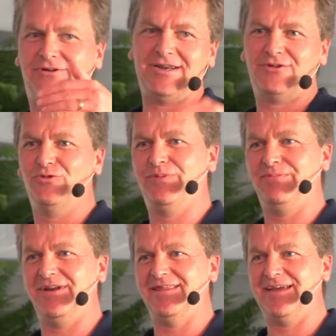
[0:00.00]
already 2
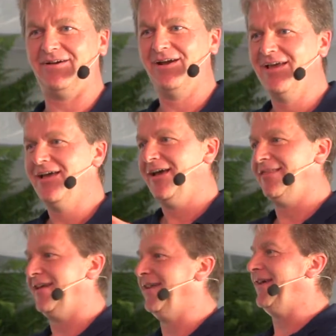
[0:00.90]
people in there.
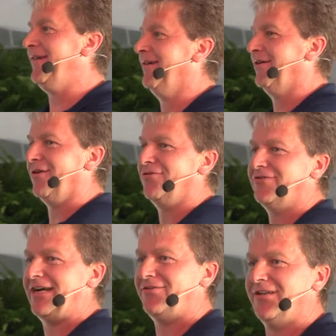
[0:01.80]
And then they go
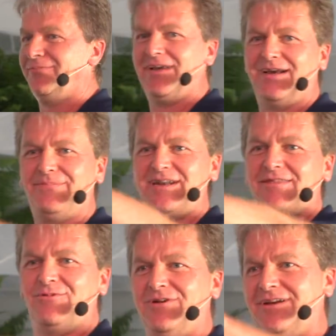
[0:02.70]
around and pick up
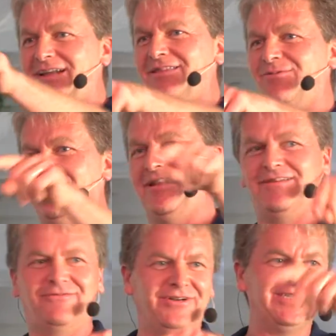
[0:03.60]
another one, another one, another one.